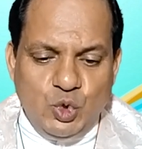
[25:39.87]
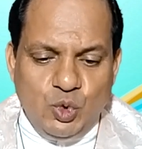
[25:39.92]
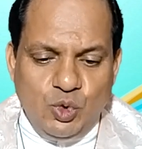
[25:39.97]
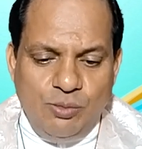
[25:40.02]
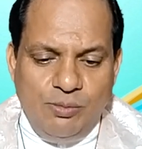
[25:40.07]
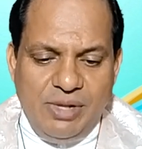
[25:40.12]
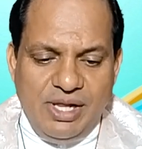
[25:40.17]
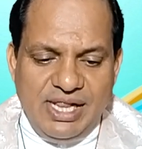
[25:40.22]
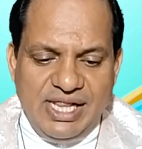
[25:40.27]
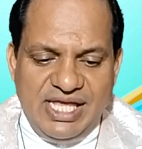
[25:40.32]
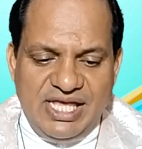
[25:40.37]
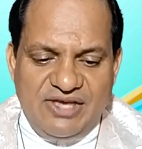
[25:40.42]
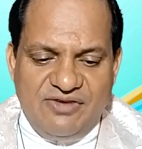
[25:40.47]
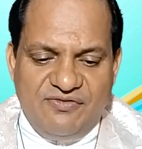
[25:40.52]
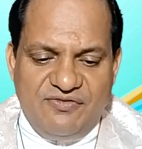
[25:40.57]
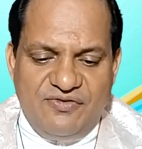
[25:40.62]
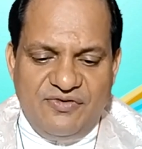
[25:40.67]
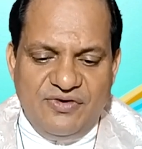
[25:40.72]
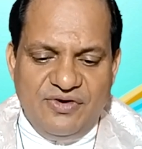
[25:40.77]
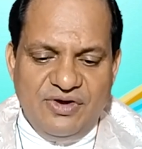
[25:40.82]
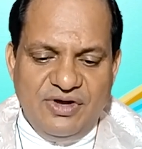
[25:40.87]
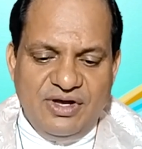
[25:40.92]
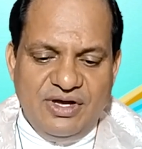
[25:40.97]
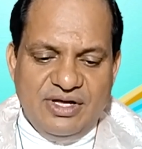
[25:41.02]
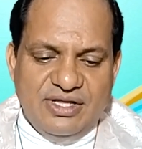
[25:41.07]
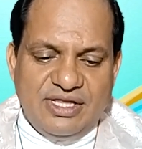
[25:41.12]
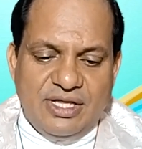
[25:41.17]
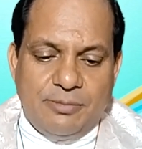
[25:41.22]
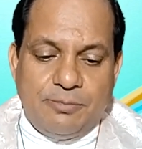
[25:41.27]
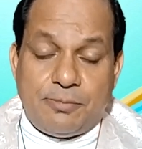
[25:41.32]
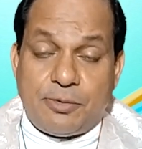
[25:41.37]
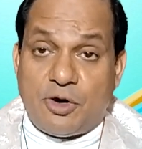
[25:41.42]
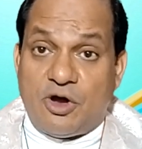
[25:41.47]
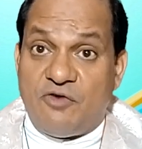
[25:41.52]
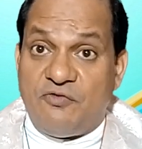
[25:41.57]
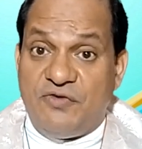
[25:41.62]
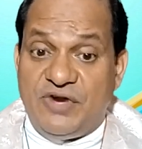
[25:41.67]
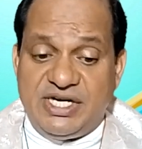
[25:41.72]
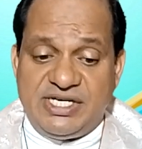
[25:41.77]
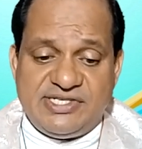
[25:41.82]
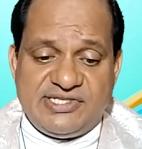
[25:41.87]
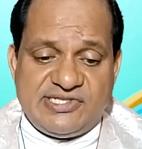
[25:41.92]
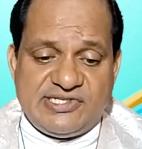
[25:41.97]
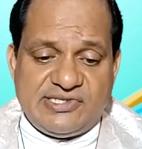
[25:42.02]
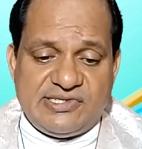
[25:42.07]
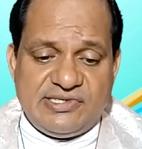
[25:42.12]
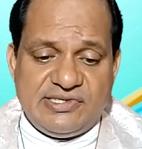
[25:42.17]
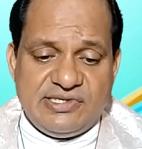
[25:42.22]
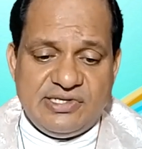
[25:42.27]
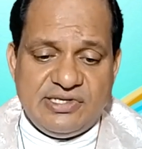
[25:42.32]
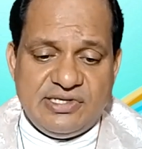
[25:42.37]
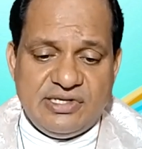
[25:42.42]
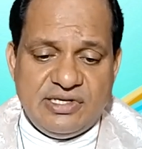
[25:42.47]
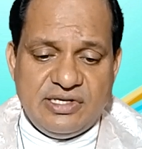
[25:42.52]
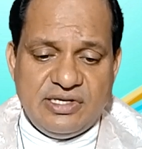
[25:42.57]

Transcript: you believe the prophets?